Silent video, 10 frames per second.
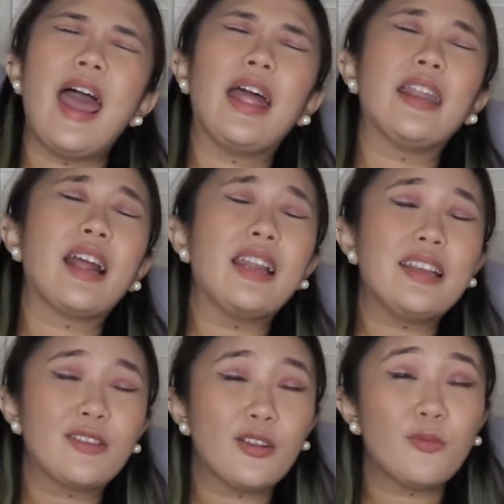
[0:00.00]
and
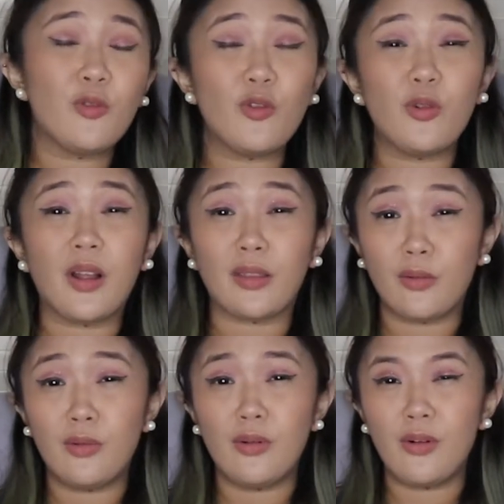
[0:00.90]
naglisod mo og
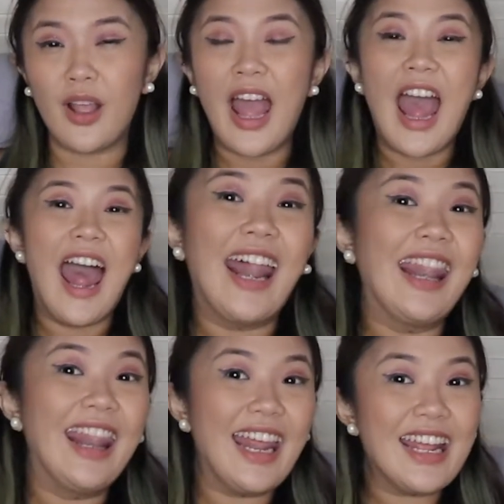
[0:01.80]
katulog,
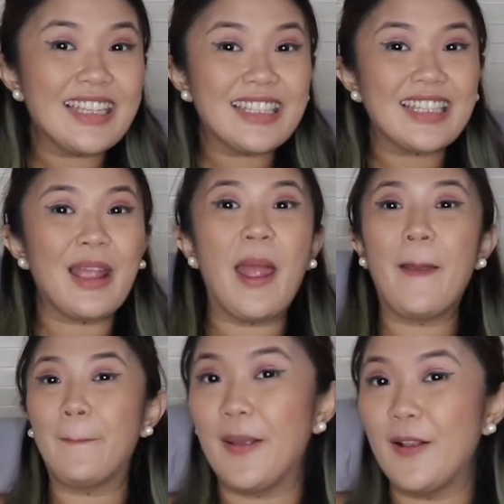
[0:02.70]
this
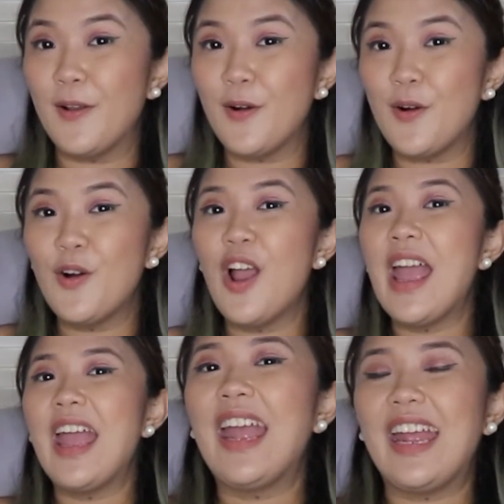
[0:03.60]
pillow
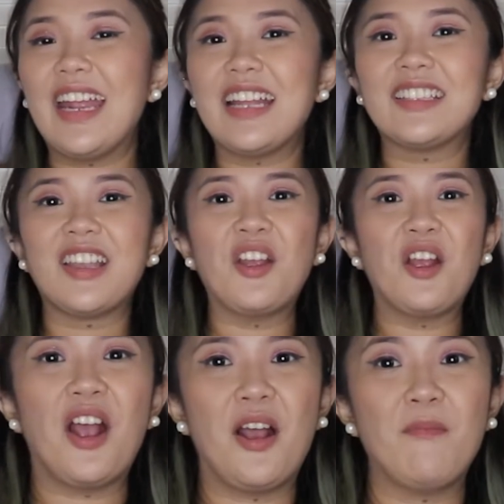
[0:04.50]
is
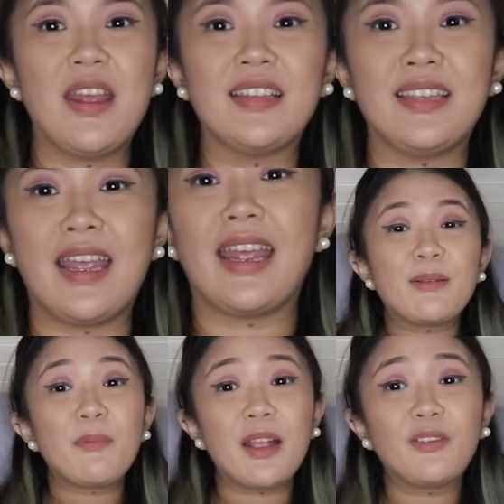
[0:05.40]
amazing.
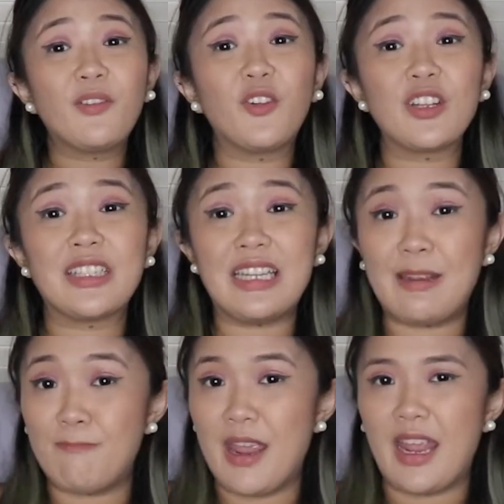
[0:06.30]
It's my best friend for
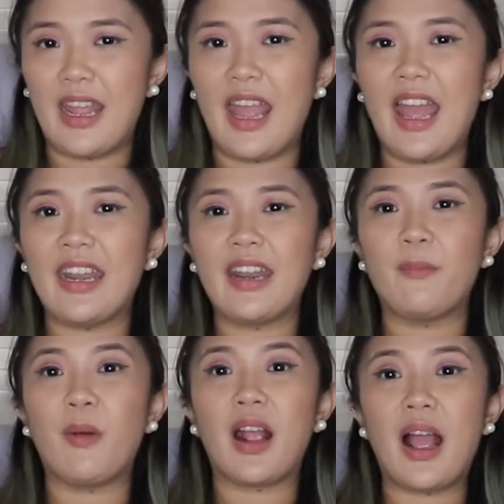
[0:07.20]
sleeping
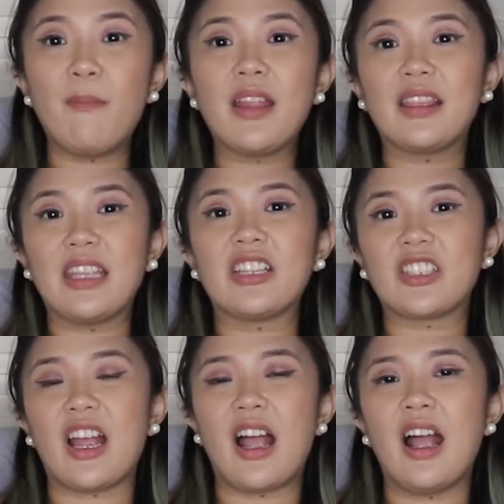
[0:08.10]
and magamit ni
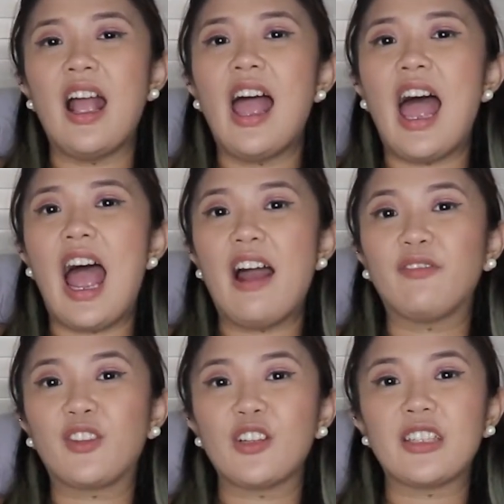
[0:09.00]
siya
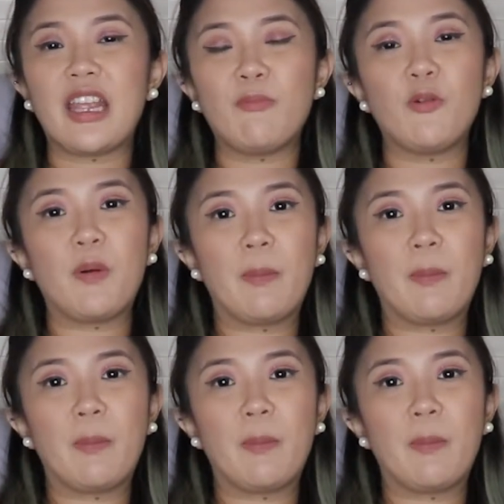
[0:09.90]
after sa imong